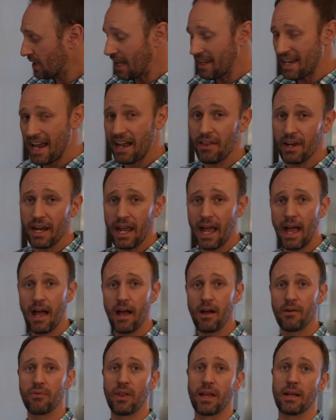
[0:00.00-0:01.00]
now that I
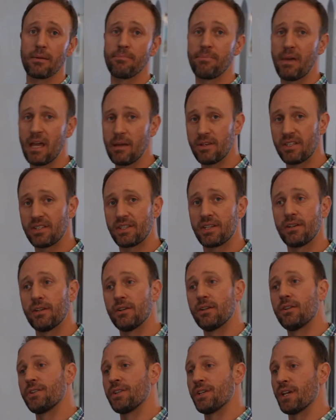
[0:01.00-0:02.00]
have like
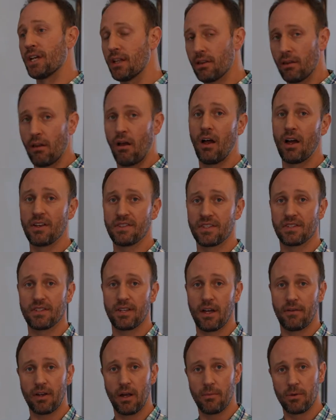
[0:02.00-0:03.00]
babysitters and in-laws and
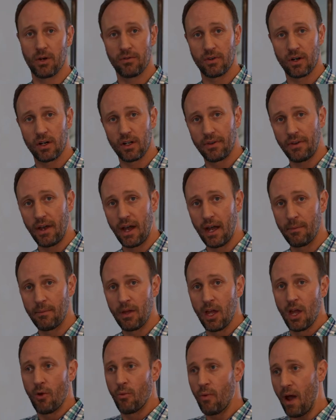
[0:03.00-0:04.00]
stuff coming over all the time,
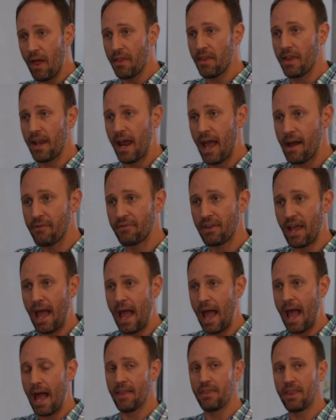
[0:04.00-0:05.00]
rather than have to
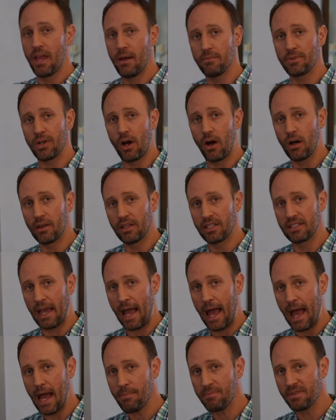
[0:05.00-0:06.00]
add them to all these
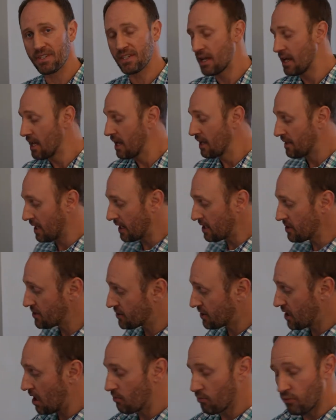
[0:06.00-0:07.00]
apps, they can
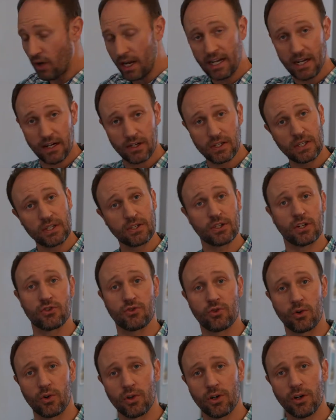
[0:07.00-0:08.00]
just come right here to this
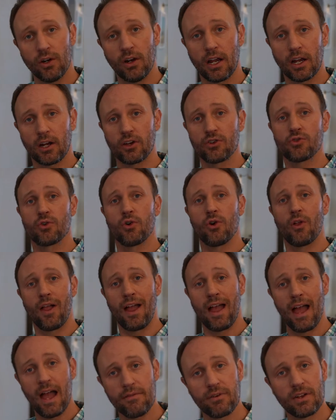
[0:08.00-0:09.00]
controller and control
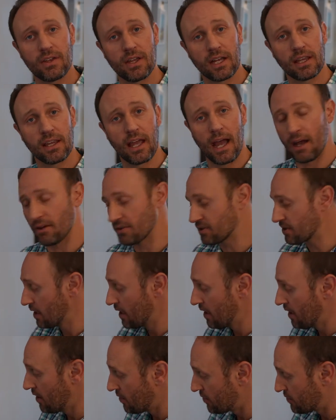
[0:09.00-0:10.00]
everything in the house.
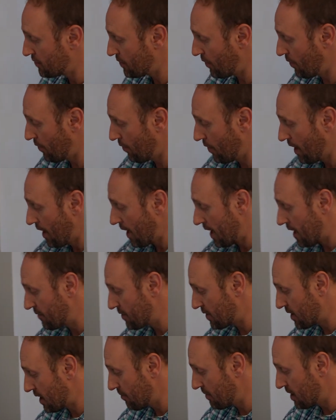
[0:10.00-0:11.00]
So if
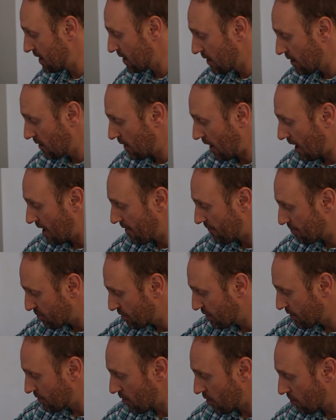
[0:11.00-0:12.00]
you come here, I have
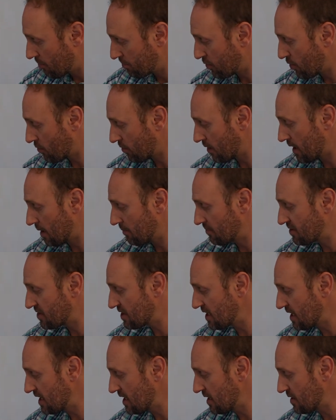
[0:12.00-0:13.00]
pre-programmed
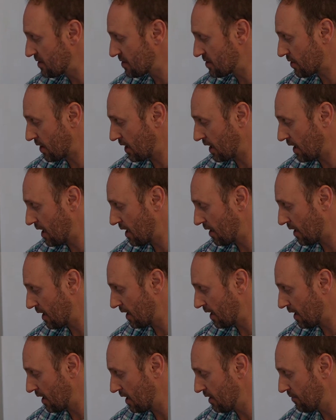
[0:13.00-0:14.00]
scenes, so I can hit
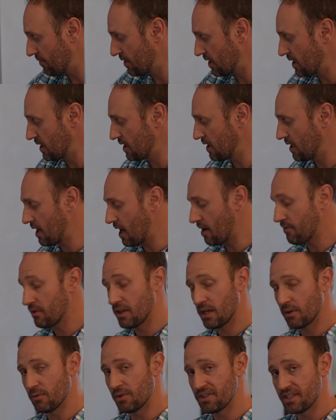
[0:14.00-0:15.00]
like evening and
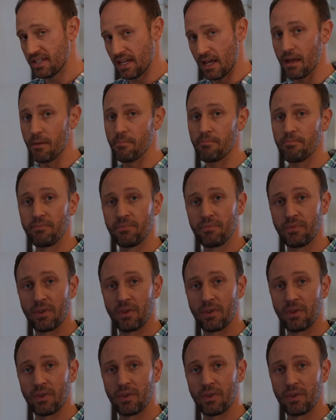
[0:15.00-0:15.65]
everything will dim,